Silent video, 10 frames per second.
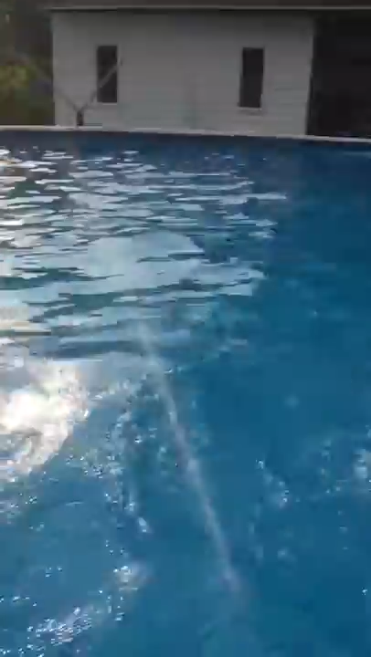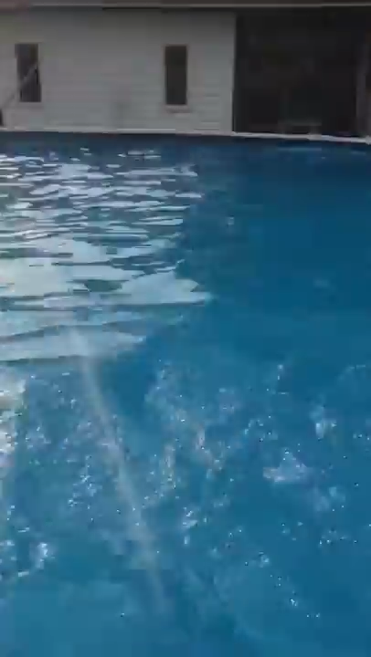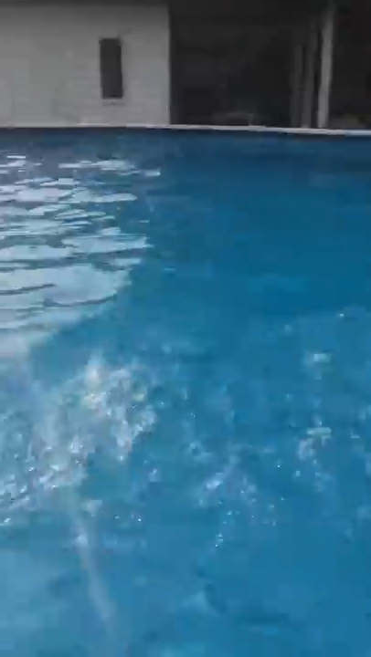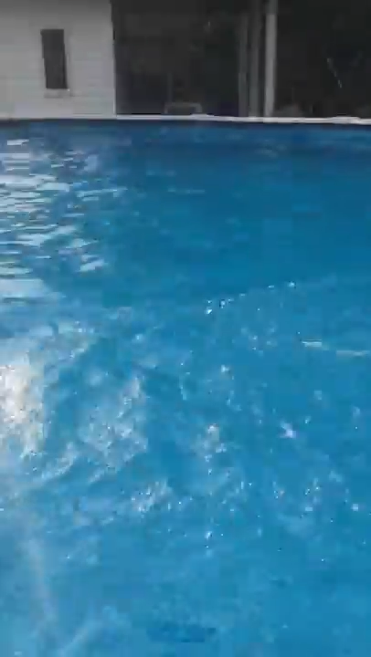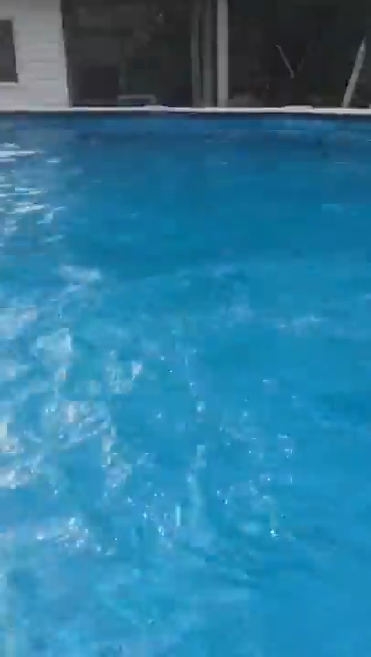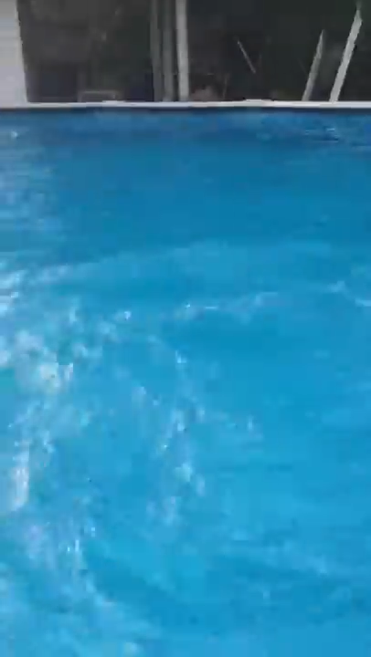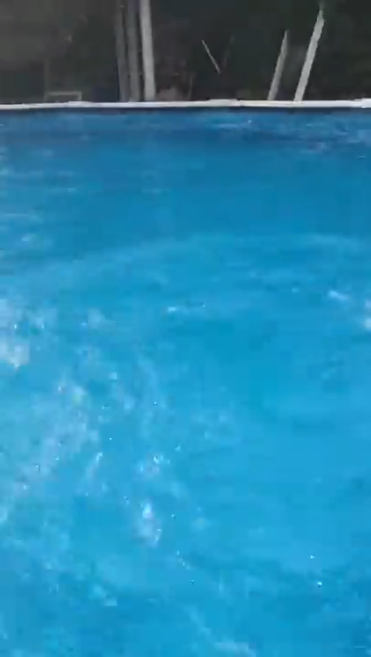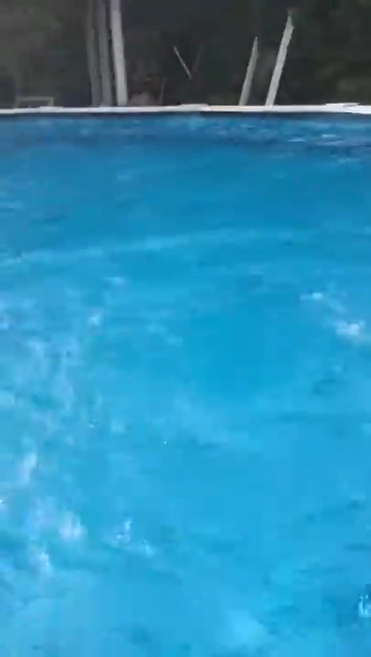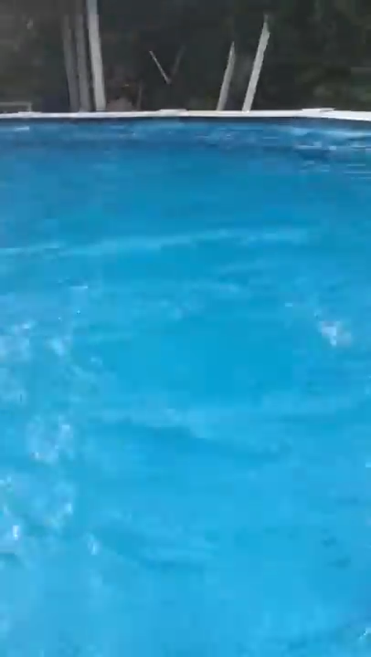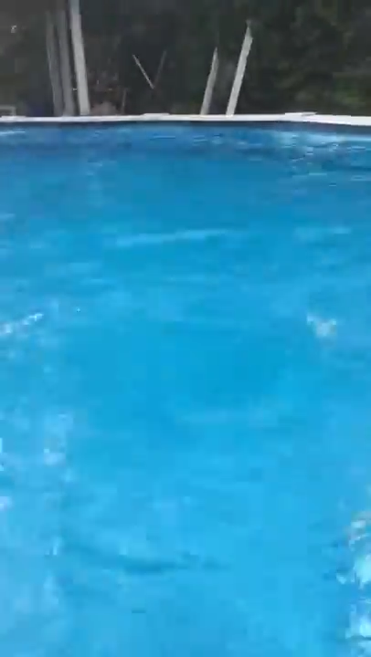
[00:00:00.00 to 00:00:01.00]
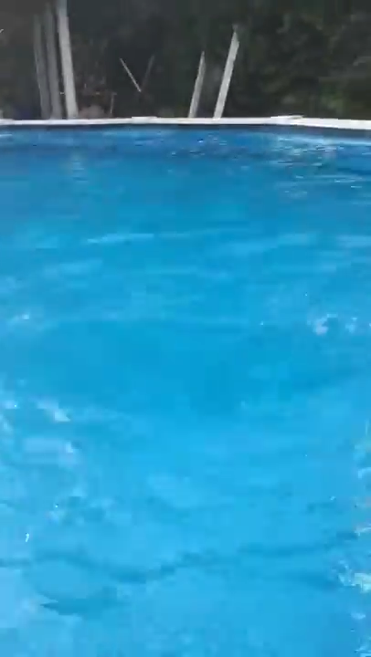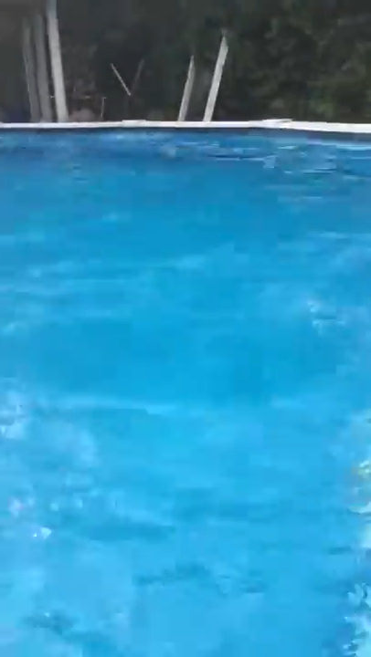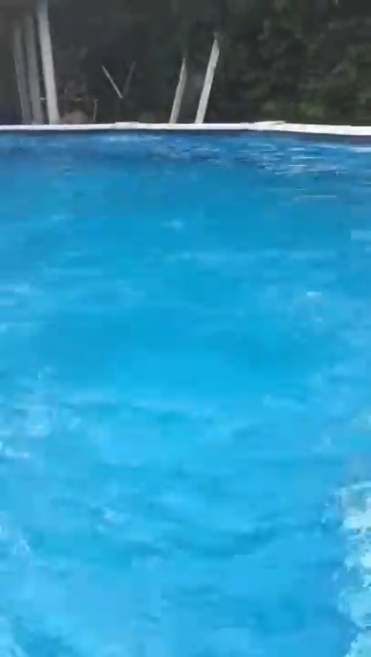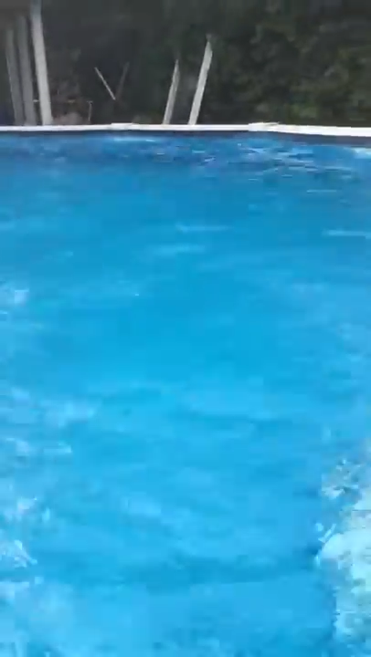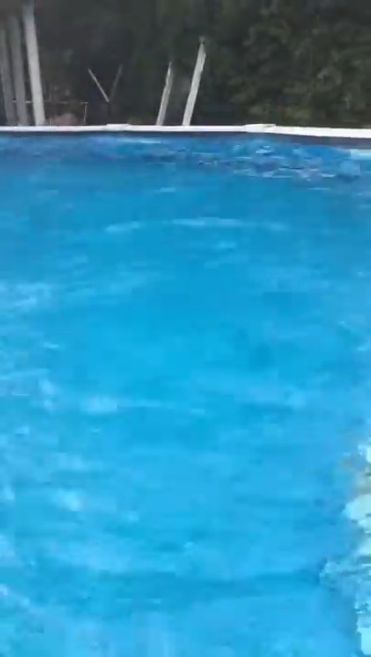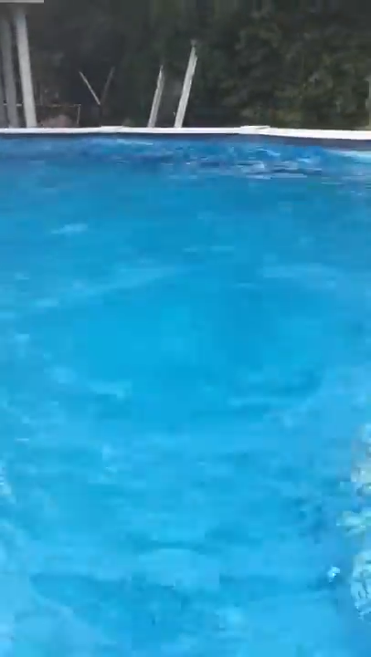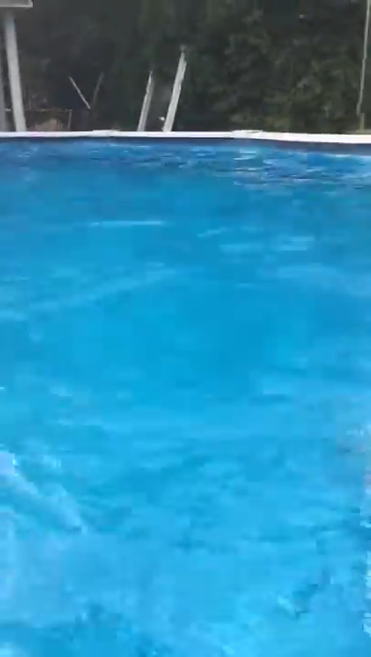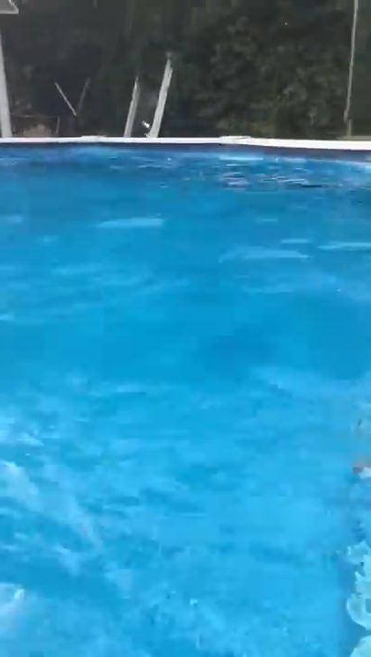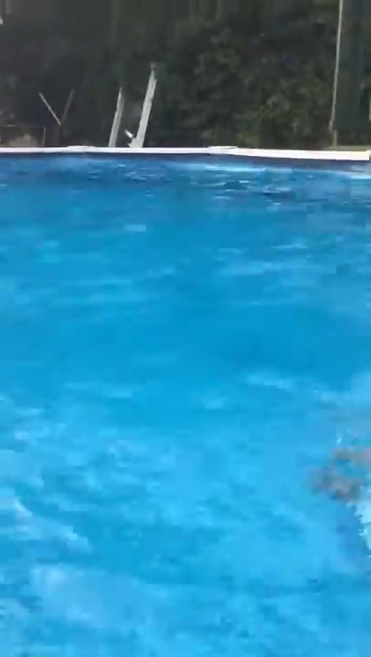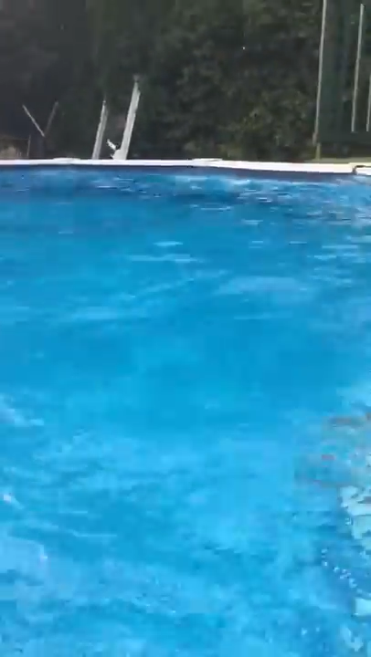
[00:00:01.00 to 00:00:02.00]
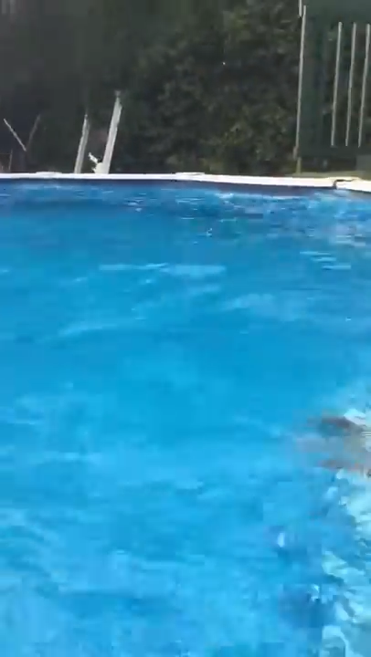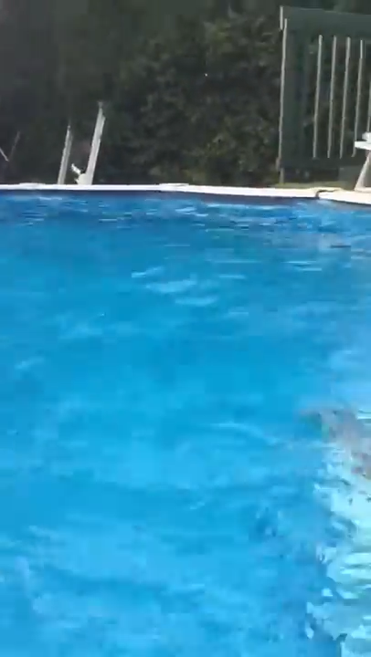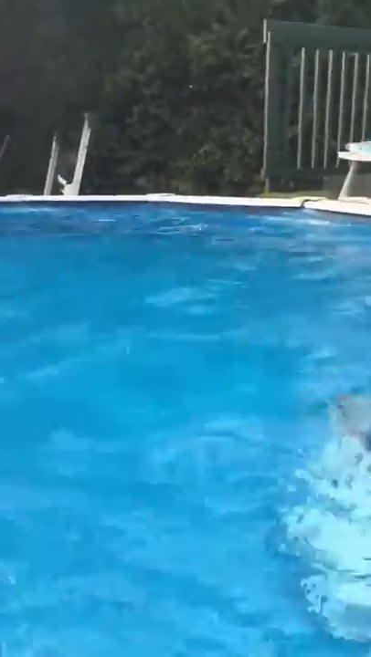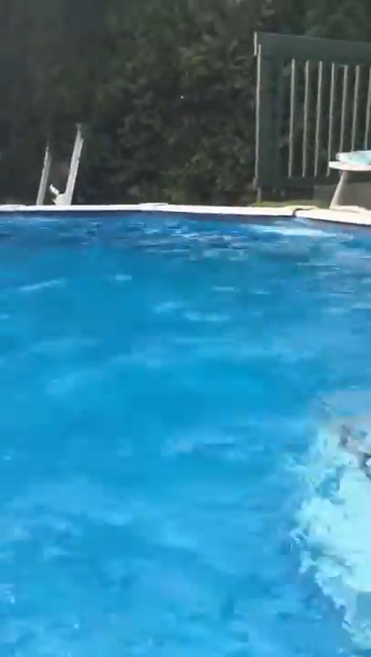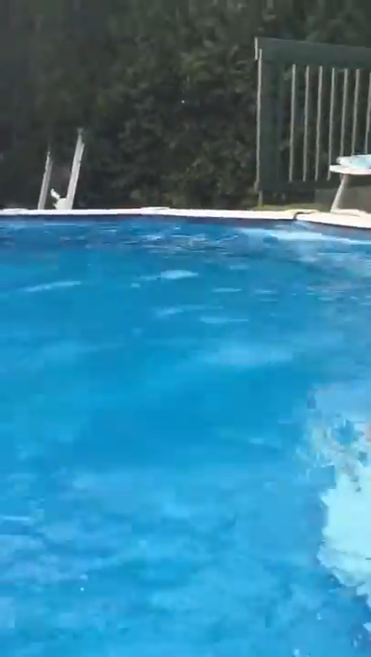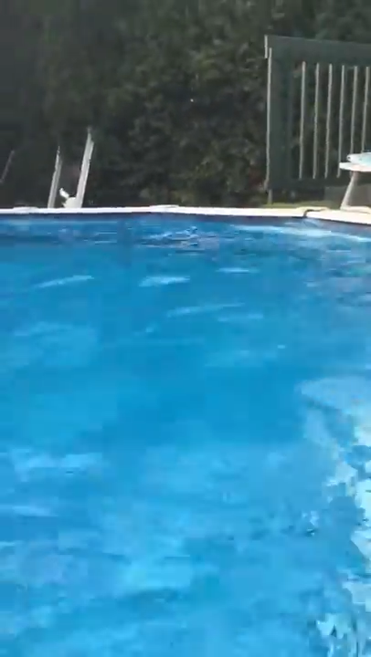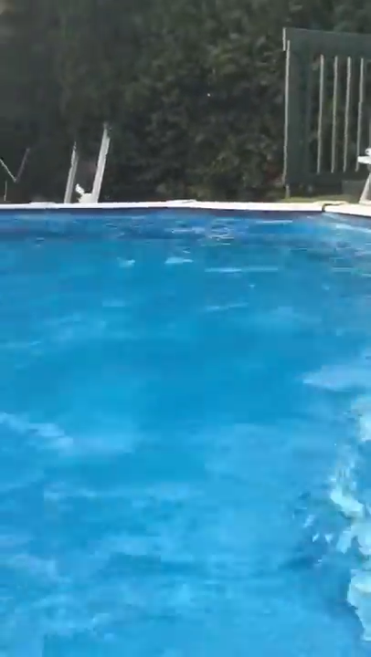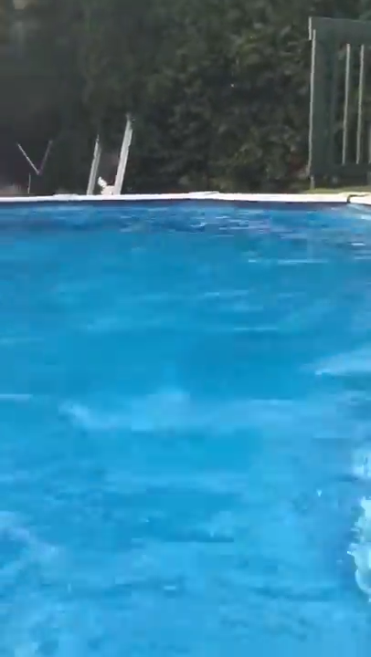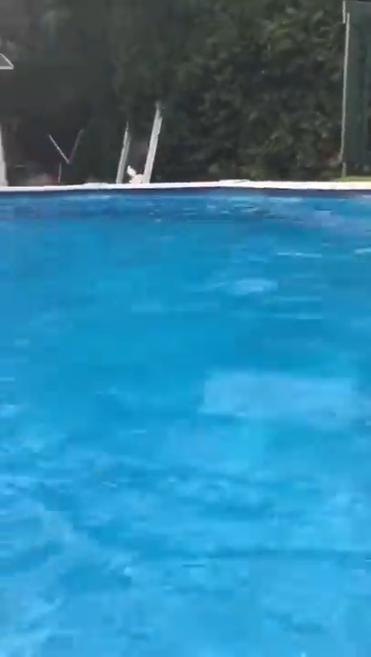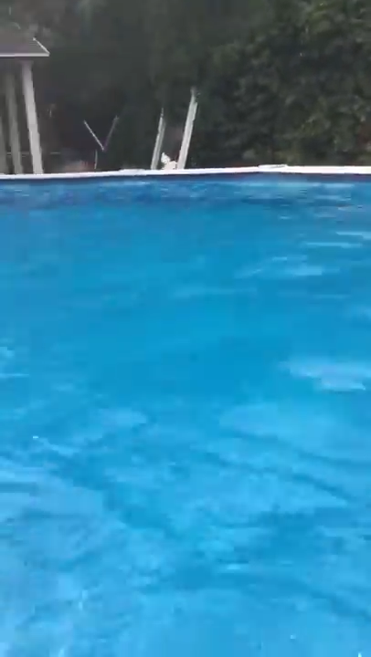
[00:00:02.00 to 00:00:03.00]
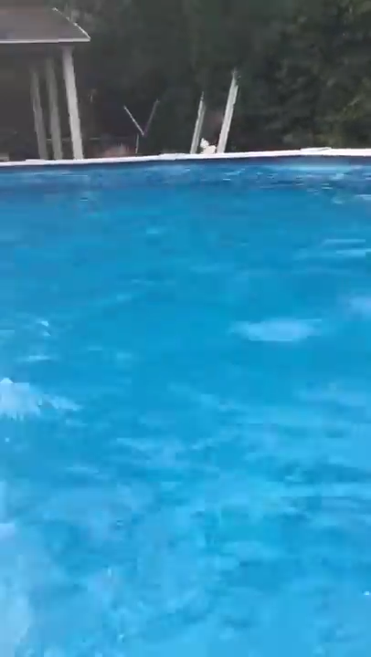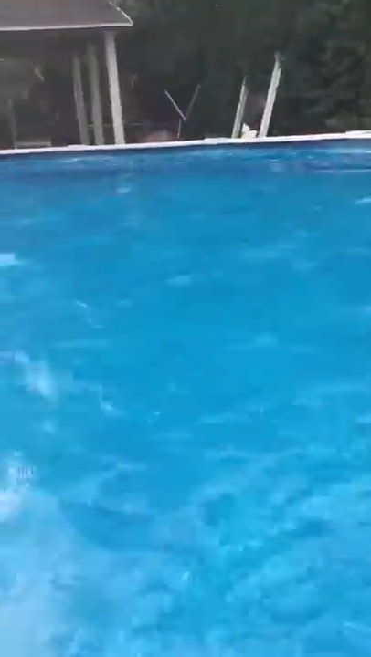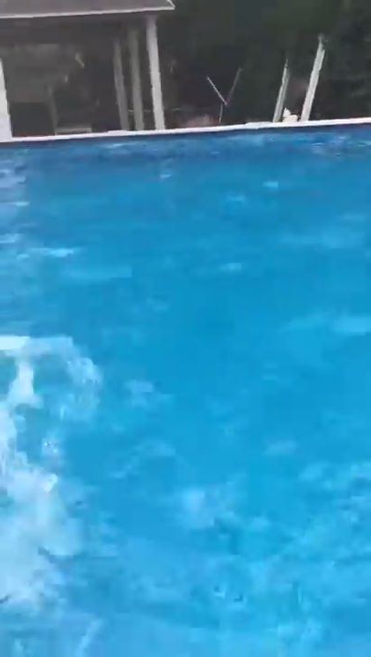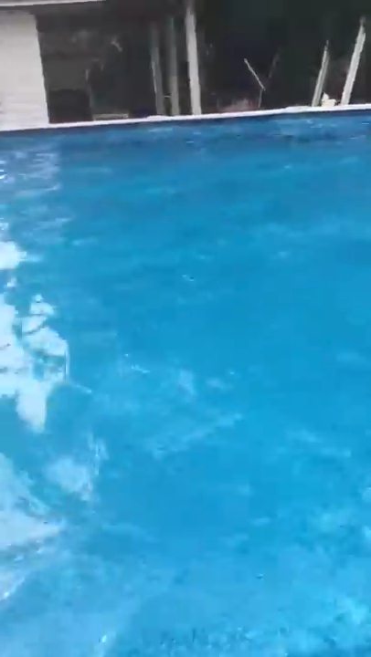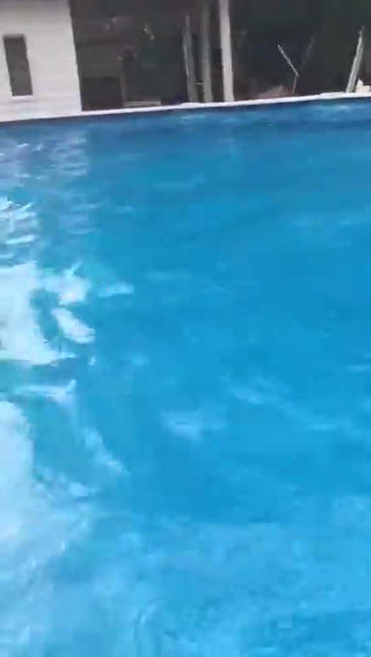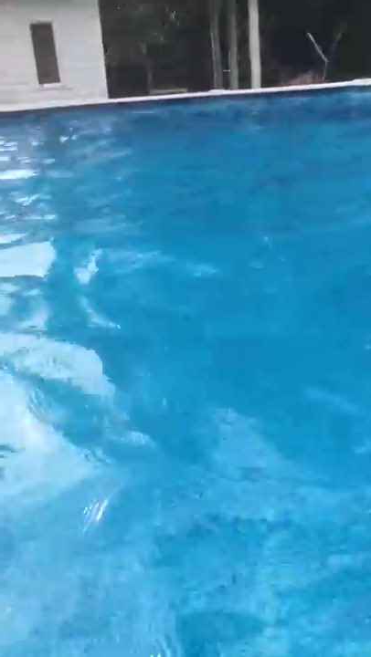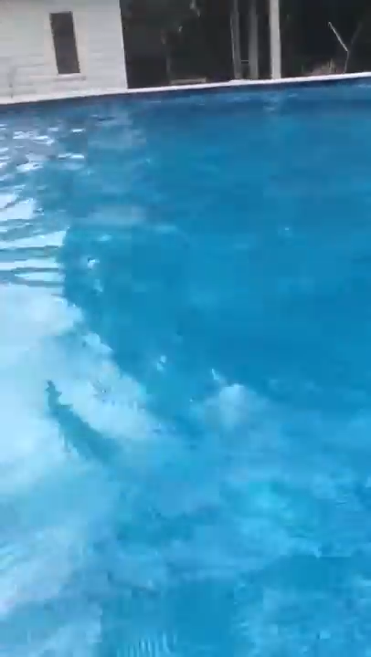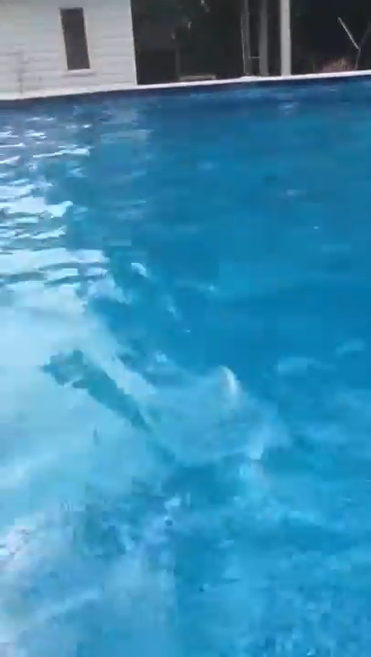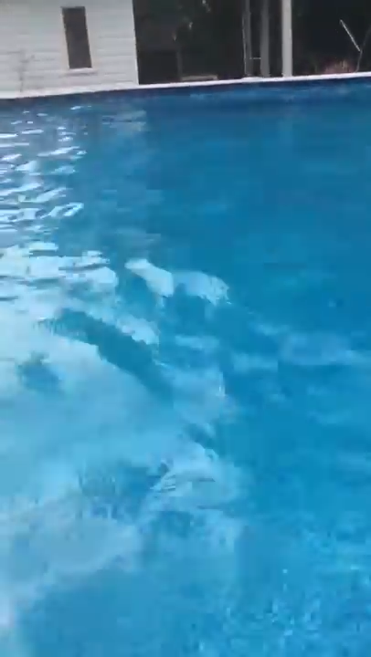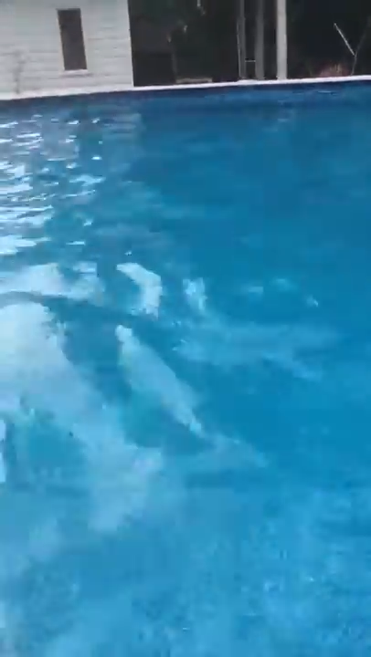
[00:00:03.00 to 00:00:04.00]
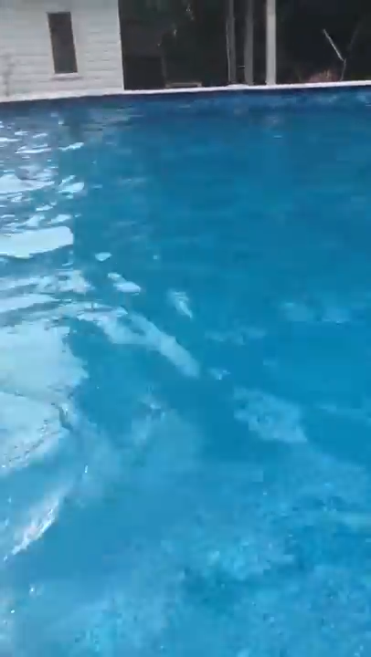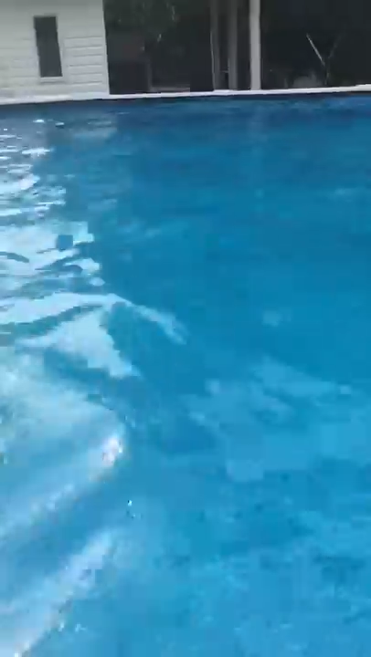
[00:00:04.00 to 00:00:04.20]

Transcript: No face is visible, so there are no lips to read.